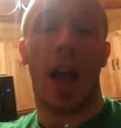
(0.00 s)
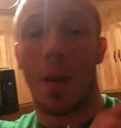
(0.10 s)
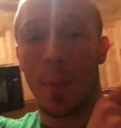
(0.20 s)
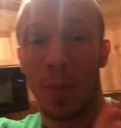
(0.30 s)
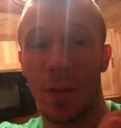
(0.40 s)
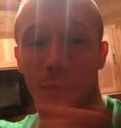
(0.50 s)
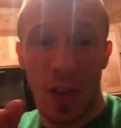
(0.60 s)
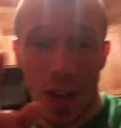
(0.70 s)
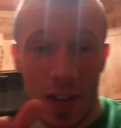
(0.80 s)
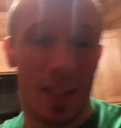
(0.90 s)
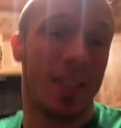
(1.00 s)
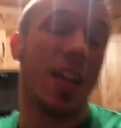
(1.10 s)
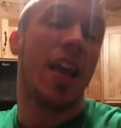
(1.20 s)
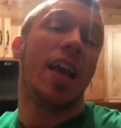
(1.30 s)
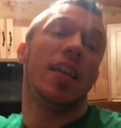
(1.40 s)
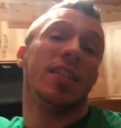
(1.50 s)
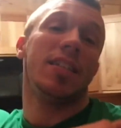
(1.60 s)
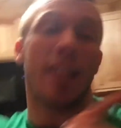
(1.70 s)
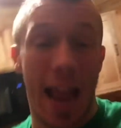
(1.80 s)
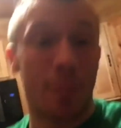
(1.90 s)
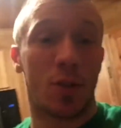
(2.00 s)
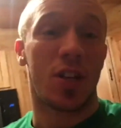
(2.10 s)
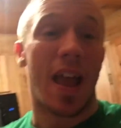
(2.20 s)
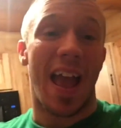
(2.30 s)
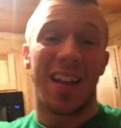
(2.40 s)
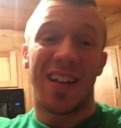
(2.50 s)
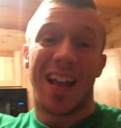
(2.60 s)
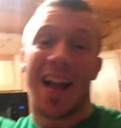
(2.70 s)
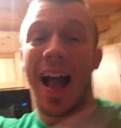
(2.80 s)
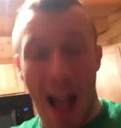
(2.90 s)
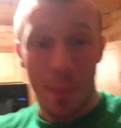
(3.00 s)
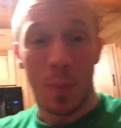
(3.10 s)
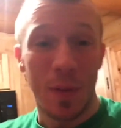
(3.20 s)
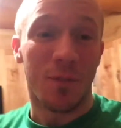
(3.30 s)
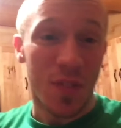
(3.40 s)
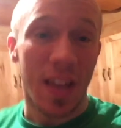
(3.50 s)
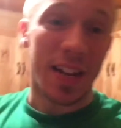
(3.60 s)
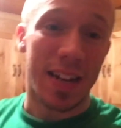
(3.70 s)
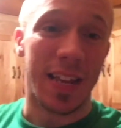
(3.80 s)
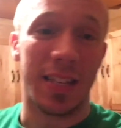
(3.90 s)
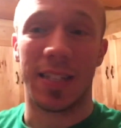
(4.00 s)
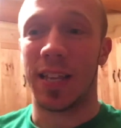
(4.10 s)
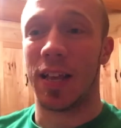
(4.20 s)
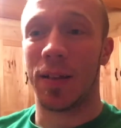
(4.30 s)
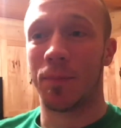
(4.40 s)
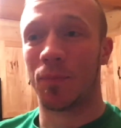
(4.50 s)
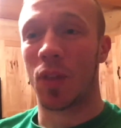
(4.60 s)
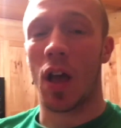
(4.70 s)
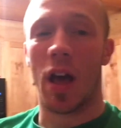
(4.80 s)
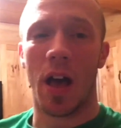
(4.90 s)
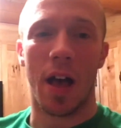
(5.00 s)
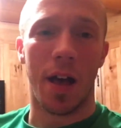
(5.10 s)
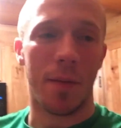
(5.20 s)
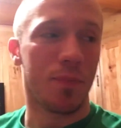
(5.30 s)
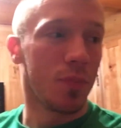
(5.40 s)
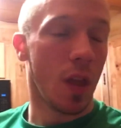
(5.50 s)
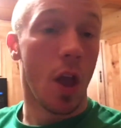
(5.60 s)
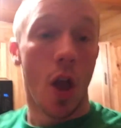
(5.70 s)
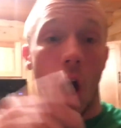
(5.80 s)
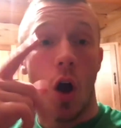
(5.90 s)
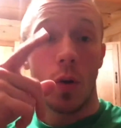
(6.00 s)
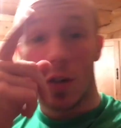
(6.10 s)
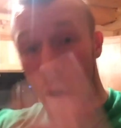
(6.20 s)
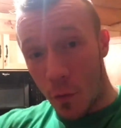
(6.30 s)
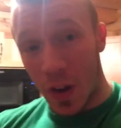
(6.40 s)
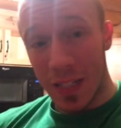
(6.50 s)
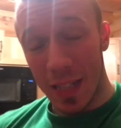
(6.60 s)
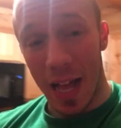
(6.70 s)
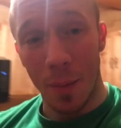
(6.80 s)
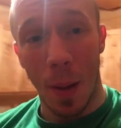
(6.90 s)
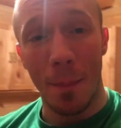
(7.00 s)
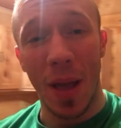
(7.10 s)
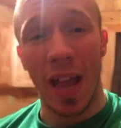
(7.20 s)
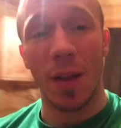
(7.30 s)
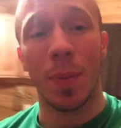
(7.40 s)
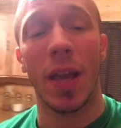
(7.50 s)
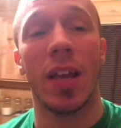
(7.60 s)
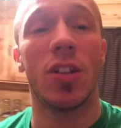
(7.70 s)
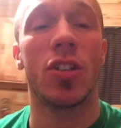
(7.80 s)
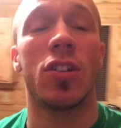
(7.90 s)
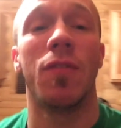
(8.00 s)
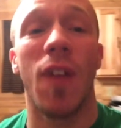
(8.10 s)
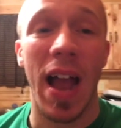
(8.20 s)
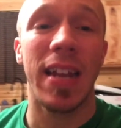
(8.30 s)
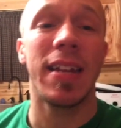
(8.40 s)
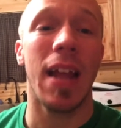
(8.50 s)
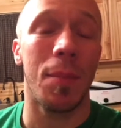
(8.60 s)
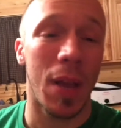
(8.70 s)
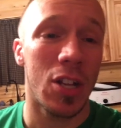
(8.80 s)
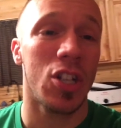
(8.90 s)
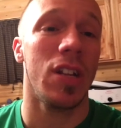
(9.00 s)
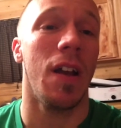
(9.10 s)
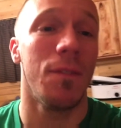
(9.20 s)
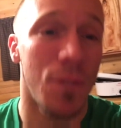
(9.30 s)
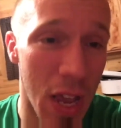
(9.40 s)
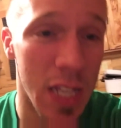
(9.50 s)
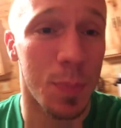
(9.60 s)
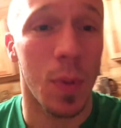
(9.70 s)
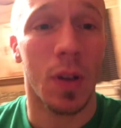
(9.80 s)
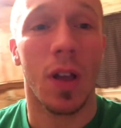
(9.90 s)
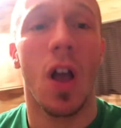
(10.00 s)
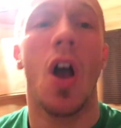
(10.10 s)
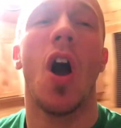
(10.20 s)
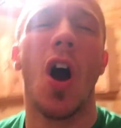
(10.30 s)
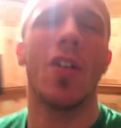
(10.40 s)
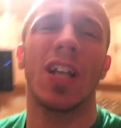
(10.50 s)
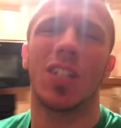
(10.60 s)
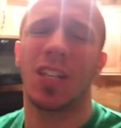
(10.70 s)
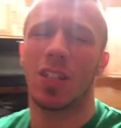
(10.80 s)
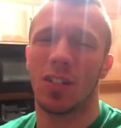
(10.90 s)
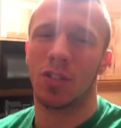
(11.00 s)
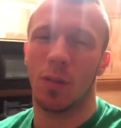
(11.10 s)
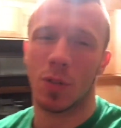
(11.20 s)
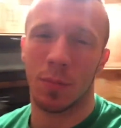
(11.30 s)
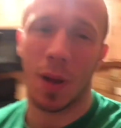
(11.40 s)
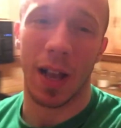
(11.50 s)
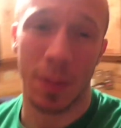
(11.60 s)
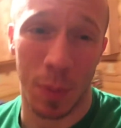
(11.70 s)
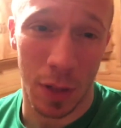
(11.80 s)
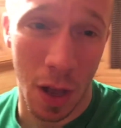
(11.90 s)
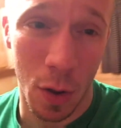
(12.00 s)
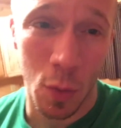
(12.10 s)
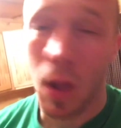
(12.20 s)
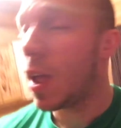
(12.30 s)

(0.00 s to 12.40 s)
Opperman Fitness. Snapchat, Opperman Fitness. And don't forget to like my band page, Divided Dimension, on Facebook. All that shit's in the description box below.